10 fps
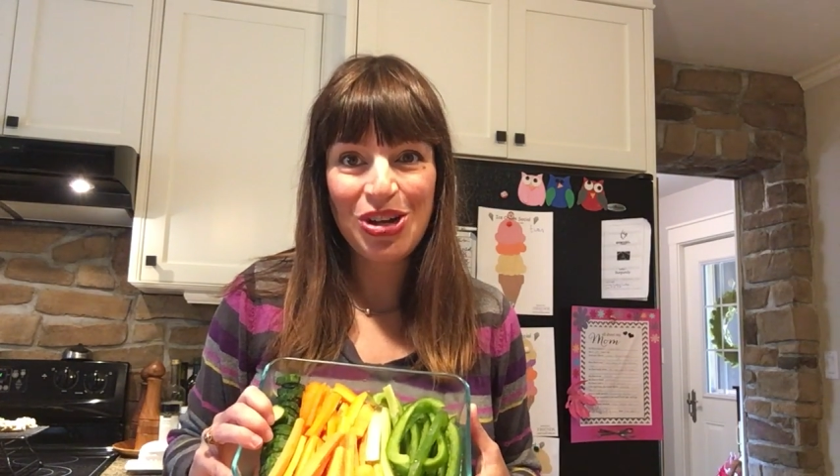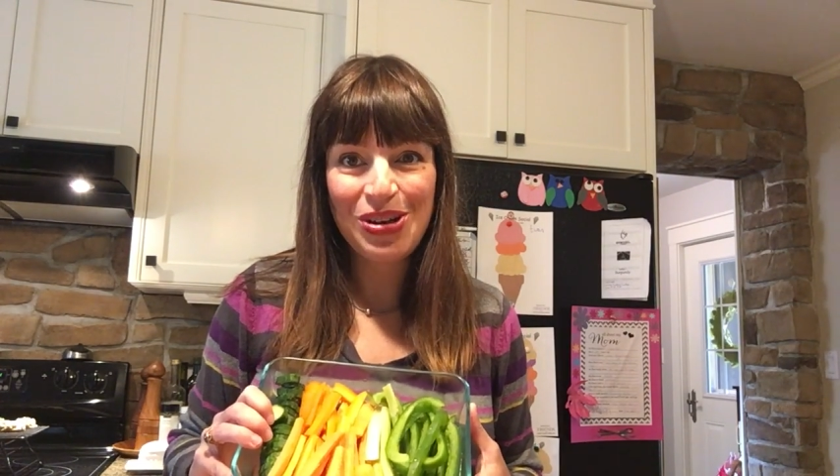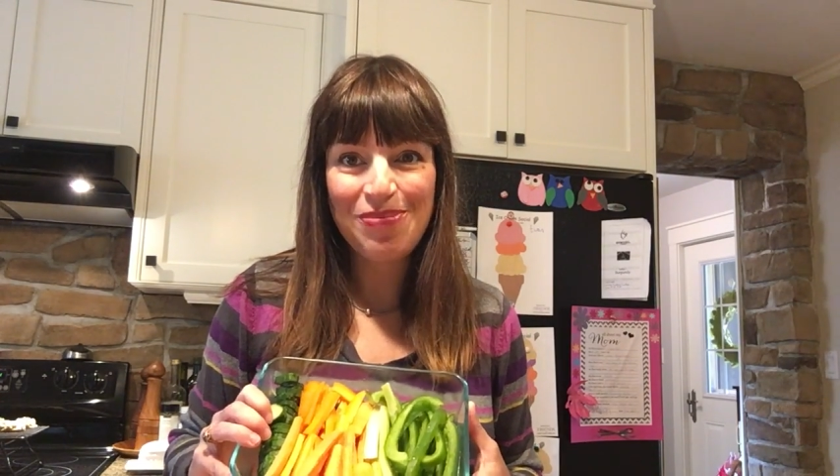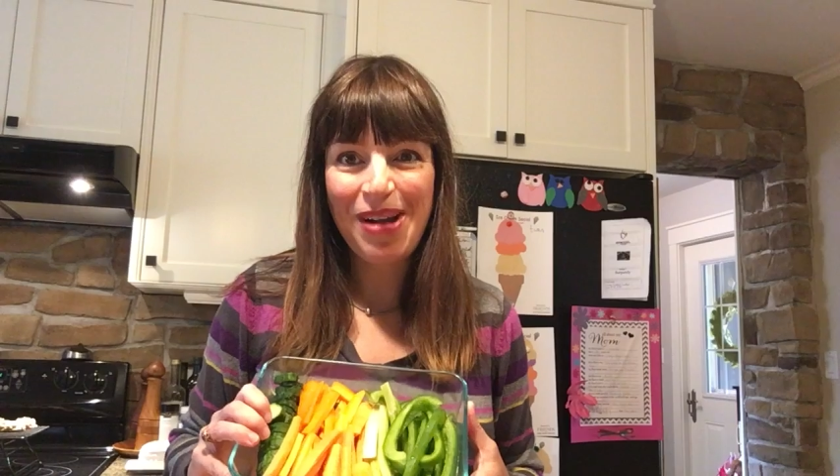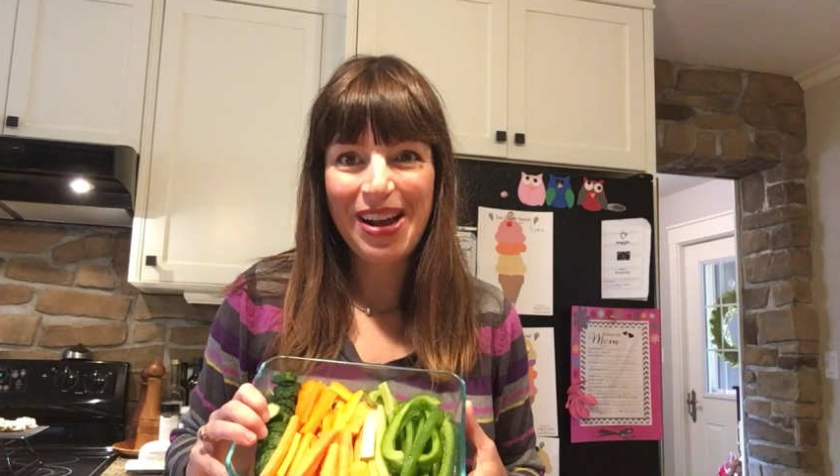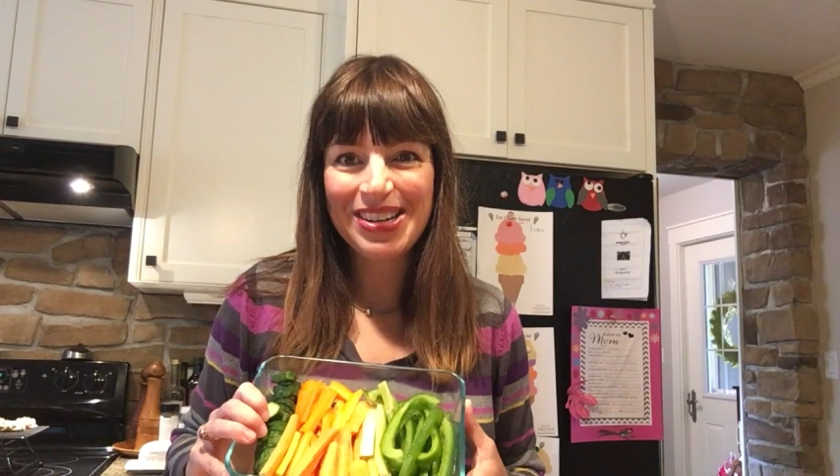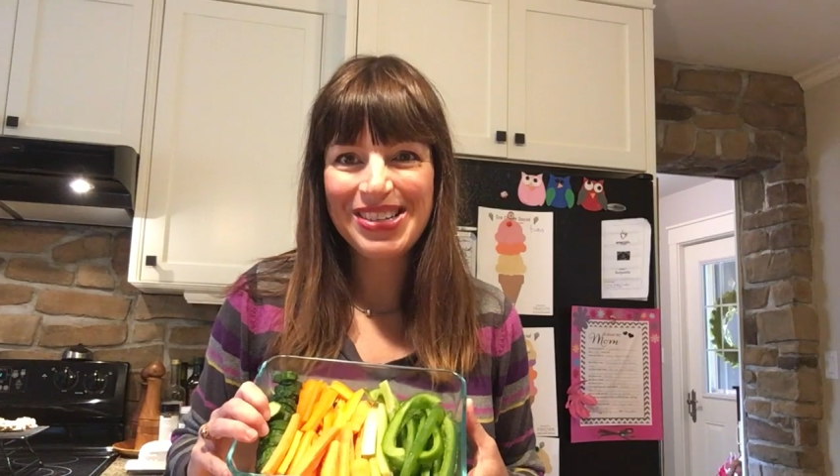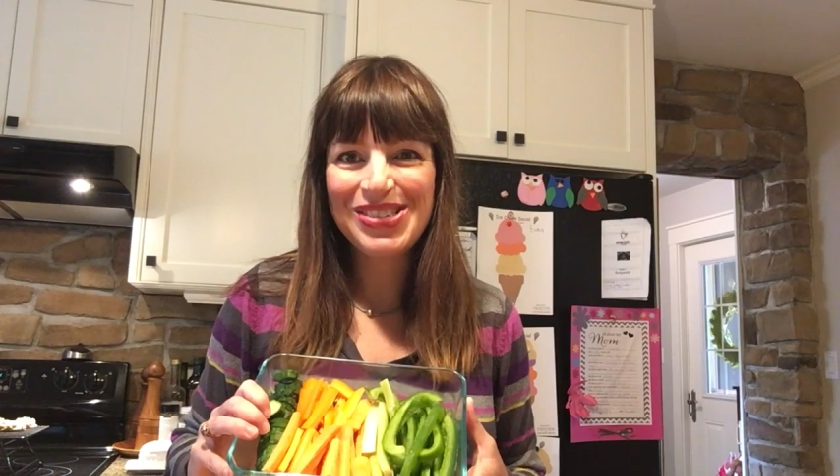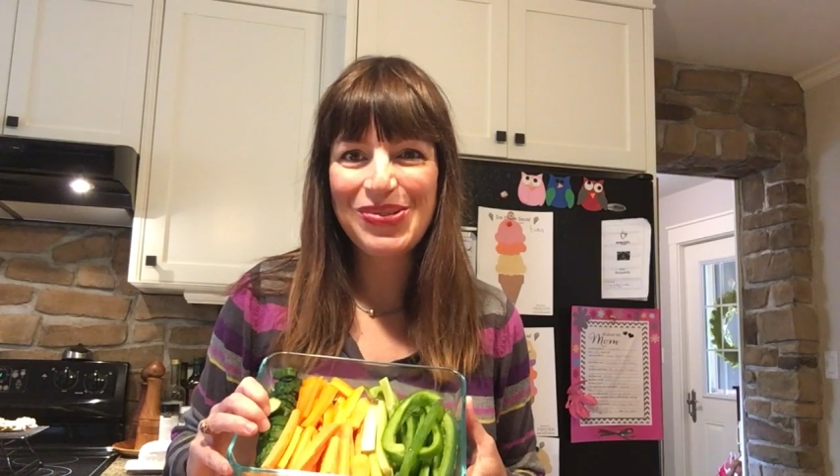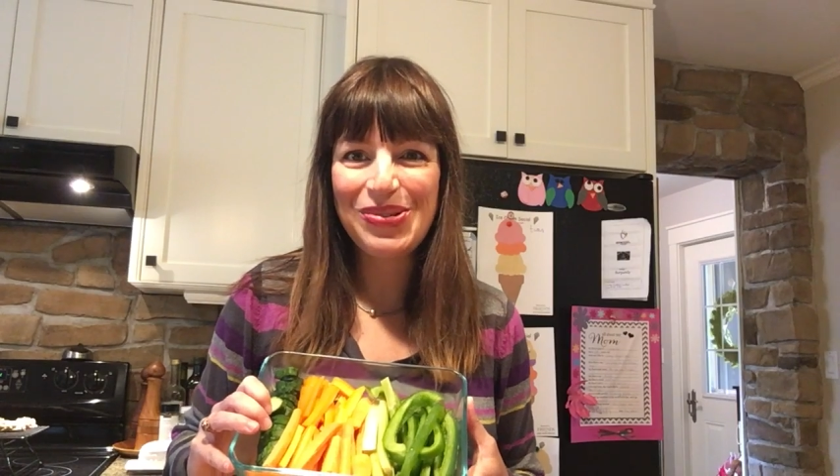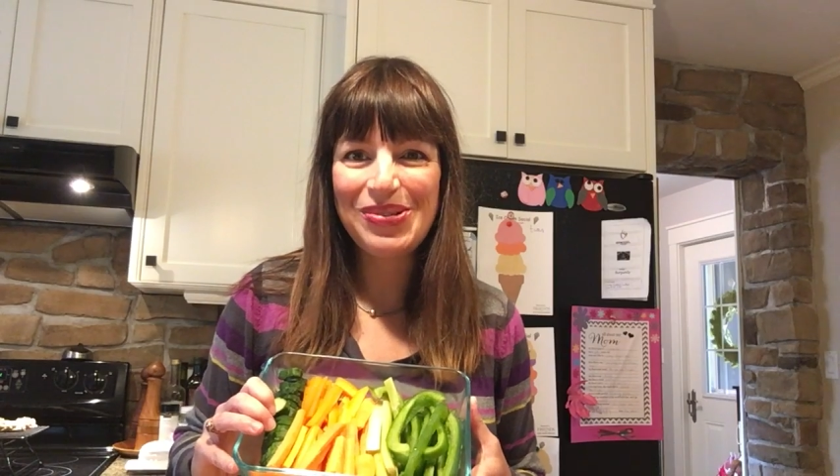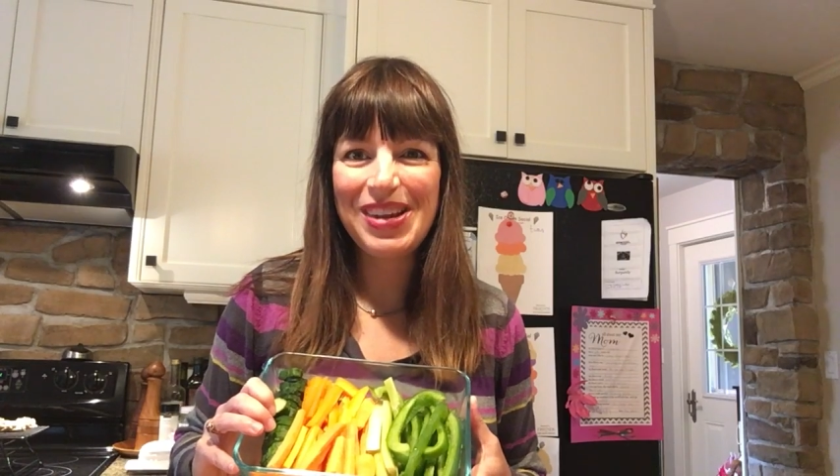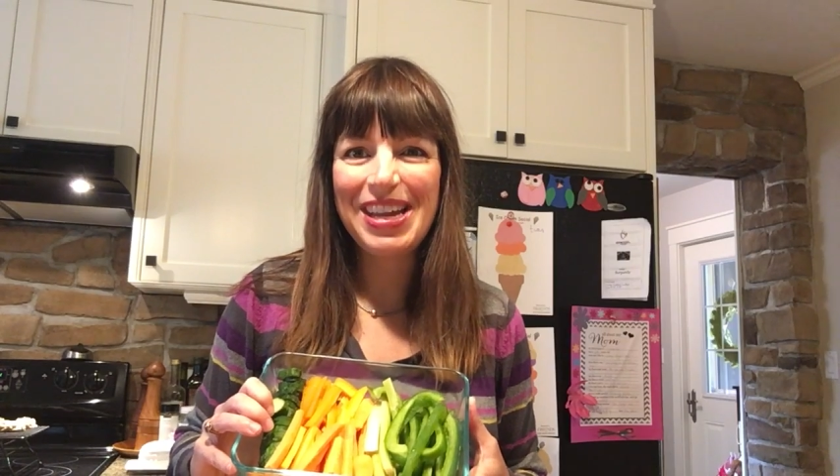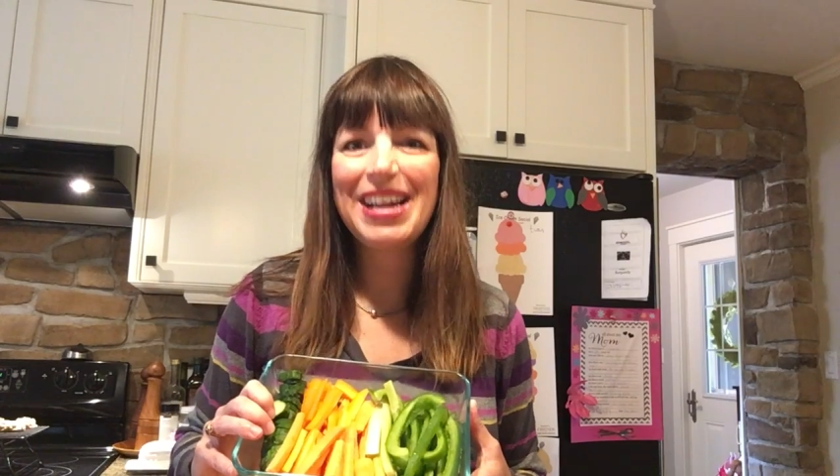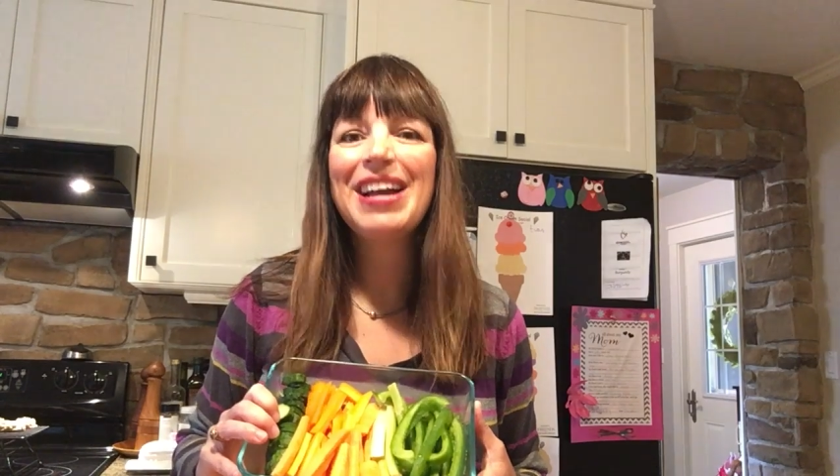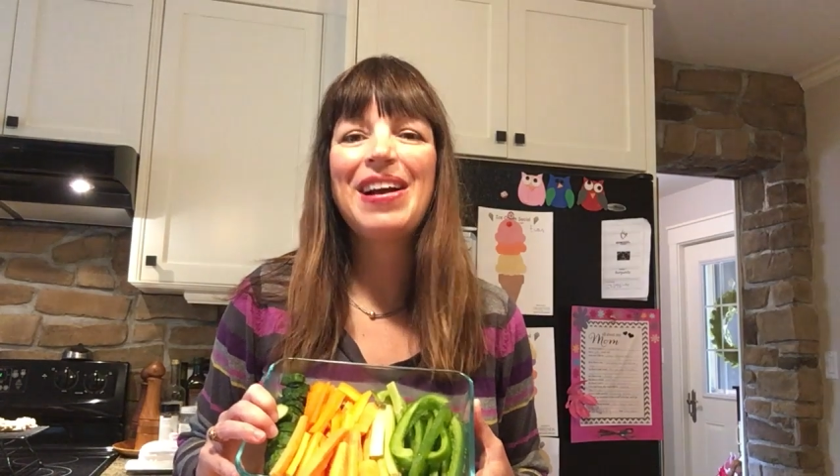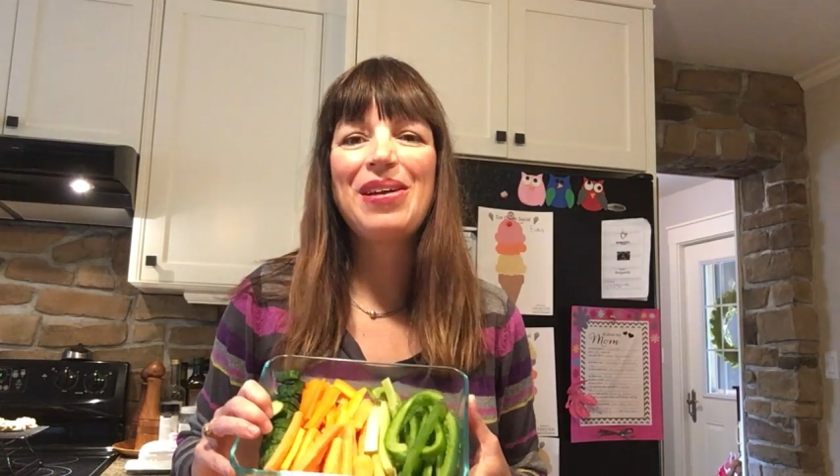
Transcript: good back to school week.